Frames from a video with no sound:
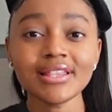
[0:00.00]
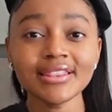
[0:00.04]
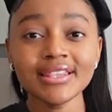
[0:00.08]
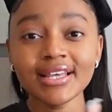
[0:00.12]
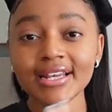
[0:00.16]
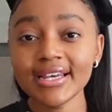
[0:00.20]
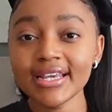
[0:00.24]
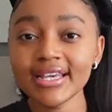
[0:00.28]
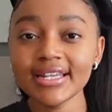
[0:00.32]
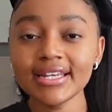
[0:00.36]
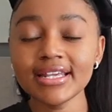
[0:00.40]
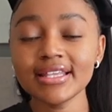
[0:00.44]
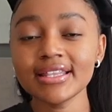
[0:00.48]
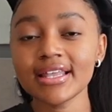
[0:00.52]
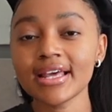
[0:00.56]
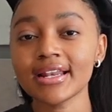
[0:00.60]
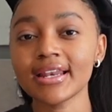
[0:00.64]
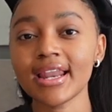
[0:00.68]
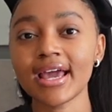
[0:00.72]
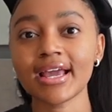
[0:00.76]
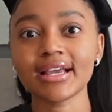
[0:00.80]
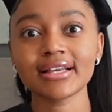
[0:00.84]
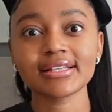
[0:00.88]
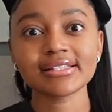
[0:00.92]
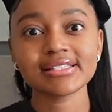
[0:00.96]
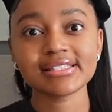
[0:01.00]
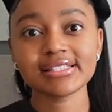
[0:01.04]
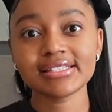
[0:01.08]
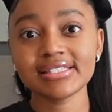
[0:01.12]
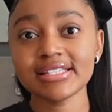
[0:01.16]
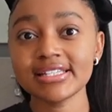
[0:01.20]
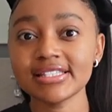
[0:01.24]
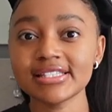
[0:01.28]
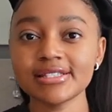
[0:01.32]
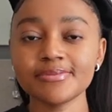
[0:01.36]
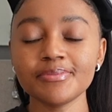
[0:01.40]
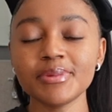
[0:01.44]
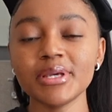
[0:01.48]
the lady that like
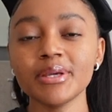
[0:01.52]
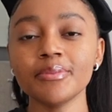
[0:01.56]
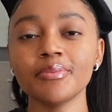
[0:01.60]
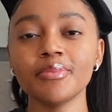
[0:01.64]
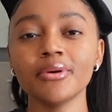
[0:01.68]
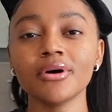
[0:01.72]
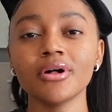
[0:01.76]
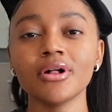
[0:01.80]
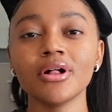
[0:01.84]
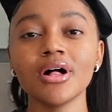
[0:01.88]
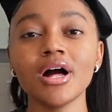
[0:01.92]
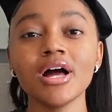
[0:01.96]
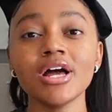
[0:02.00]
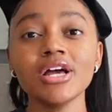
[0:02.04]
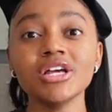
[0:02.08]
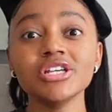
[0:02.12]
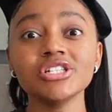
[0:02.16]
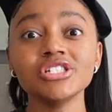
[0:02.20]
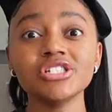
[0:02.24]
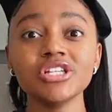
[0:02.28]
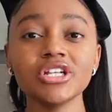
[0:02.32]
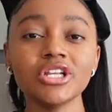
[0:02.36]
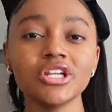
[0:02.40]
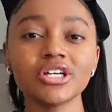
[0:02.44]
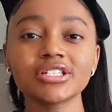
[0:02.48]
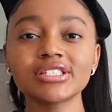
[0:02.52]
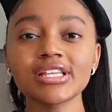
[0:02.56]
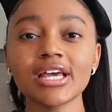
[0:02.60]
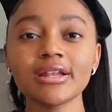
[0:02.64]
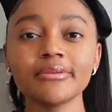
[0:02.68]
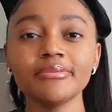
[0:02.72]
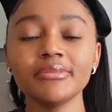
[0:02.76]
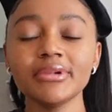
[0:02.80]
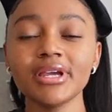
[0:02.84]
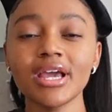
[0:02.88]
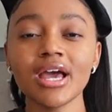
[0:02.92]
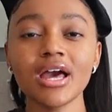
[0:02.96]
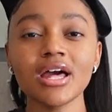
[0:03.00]
seats people, she looked
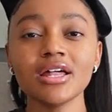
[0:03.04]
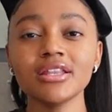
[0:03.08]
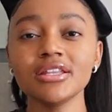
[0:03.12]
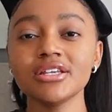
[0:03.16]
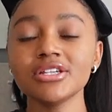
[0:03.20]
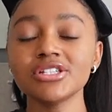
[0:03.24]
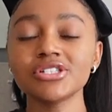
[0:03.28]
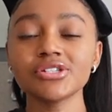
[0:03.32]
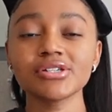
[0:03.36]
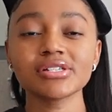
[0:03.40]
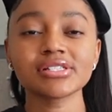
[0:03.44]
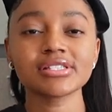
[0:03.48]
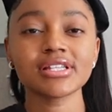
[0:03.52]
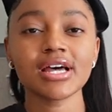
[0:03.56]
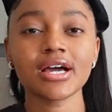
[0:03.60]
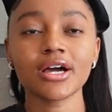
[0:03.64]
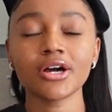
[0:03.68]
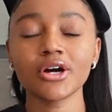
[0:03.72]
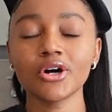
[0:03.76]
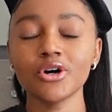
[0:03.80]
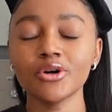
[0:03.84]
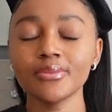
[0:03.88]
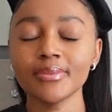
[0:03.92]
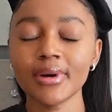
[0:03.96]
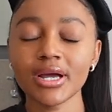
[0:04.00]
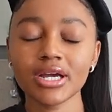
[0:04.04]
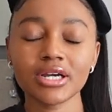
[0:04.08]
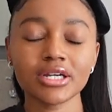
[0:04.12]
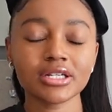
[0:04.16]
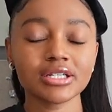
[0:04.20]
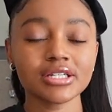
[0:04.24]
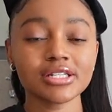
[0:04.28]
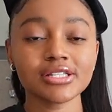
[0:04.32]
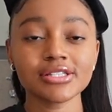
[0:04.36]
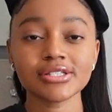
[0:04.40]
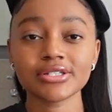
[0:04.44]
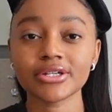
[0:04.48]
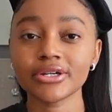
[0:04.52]
at me and then she was like, oh my
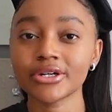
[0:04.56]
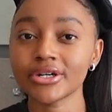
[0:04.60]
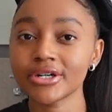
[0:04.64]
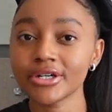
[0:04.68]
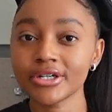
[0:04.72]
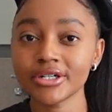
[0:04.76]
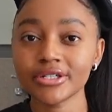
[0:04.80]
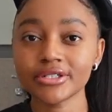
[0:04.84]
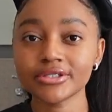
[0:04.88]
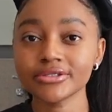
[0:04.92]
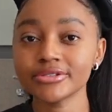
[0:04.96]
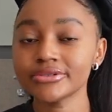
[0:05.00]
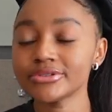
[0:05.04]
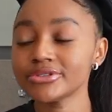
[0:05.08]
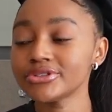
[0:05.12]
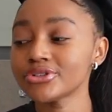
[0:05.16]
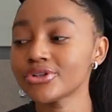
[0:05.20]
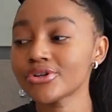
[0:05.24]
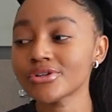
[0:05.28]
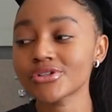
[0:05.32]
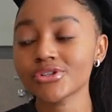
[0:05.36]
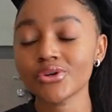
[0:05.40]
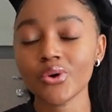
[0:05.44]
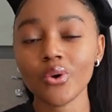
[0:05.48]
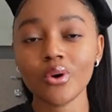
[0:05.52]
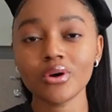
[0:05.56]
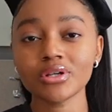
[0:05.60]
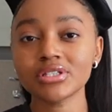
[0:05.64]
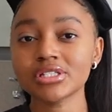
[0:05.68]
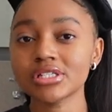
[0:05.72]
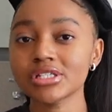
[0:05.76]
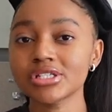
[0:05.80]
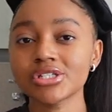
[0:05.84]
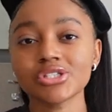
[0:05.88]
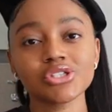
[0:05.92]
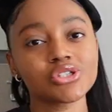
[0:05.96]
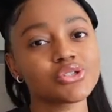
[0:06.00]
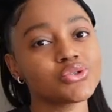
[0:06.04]
goodness, girl, your
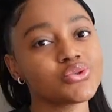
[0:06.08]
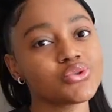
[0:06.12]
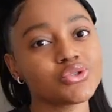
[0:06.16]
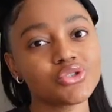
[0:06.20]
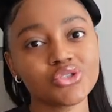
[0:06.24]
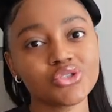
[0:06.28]
skirt is too